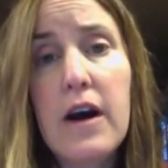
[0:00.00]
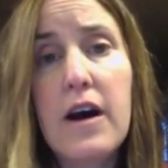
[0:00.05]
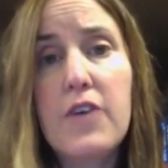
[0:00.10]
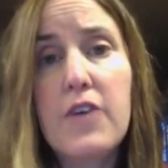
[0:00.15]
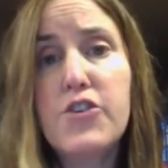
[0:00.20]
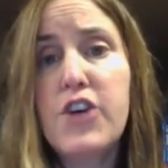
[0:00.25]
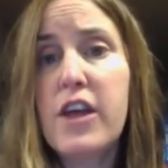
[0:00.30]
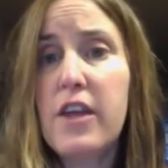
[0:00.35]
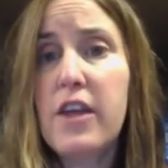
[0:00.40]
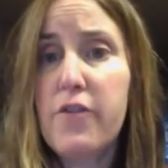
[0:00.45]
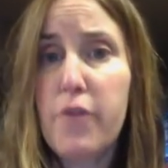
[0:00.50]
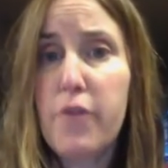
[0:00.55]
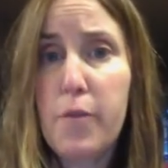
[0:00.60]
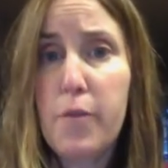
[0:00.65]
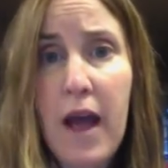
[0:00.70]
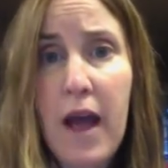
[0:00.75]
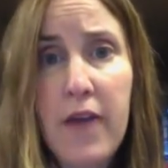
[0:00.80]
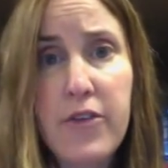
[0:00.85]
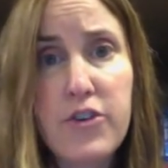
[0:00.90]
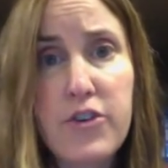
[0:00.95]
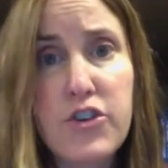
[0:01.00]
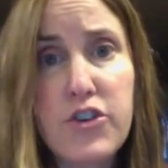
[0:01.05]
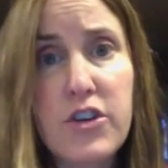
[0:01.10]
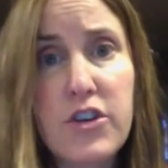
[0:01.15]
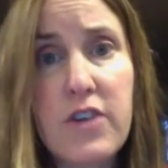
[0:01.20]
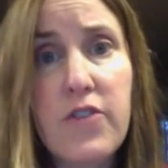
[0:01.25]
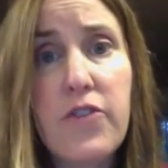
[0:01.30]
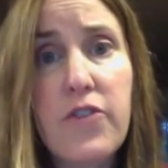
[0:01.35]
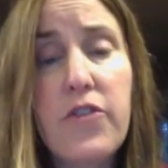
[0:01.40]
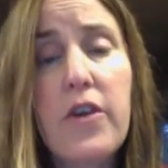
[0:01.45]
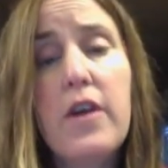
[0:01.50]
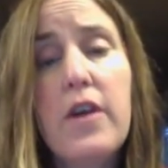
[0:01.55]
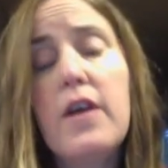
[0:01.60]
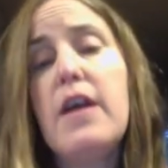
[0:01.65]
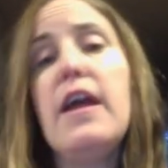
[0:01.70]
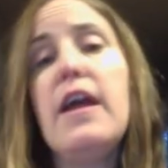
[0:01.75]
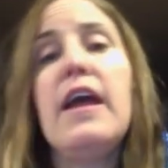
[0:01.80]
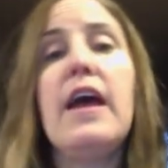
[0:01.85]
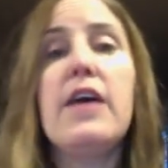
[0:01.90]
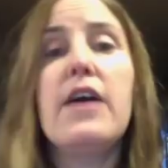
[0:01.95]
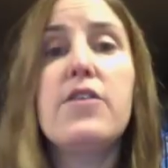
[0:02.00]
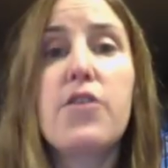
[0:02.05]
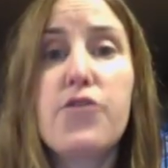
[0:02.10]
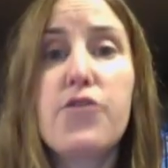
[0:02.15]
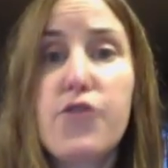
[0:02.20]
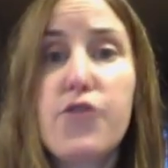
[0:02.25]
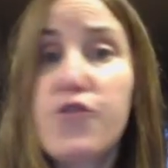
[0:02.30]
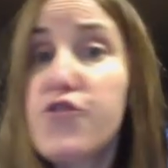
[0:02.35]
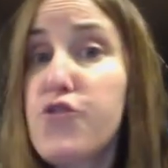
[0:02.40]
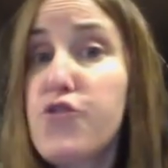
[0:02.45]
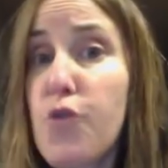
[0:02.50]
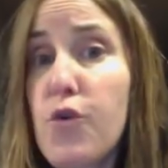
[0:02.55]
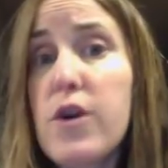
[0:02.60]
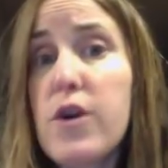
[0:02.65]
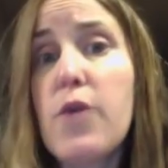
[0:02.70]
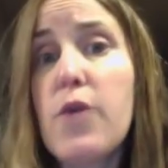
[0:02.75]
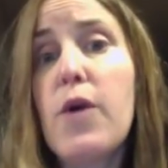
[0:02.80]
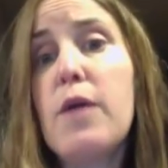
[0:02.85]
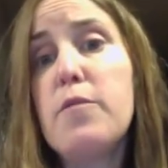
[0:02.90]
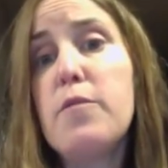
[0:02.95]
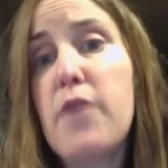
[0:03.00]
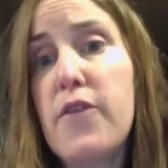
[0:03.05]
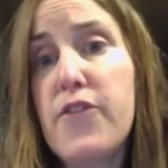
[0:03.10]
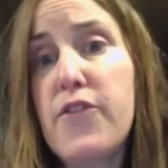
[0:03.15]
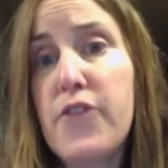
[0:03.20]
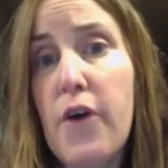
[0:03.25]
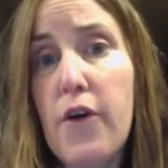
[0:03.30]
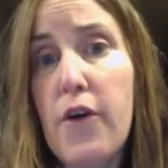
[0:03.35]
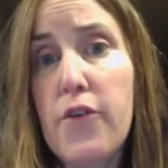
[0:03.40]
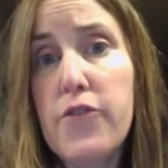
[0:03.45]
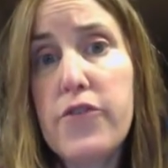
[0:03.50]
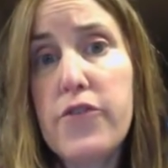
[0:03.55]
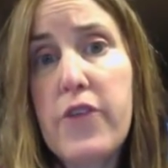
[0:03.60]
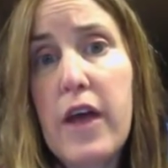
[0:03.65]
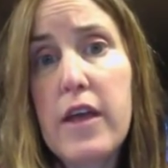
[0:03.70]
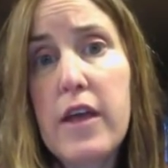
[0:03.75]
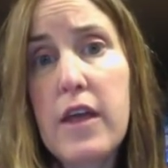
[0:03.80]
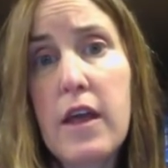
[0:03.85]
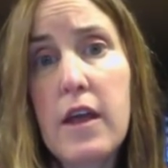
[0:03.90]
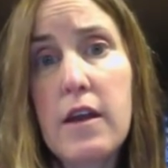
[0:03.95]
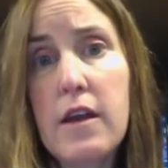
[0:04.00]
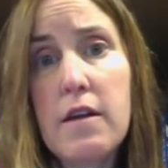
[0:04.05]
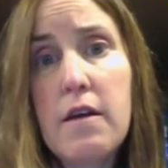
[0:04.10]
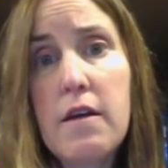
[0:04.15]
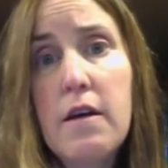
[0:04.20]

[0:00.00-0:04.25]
checking for pathogens, and also storing white blood cells that can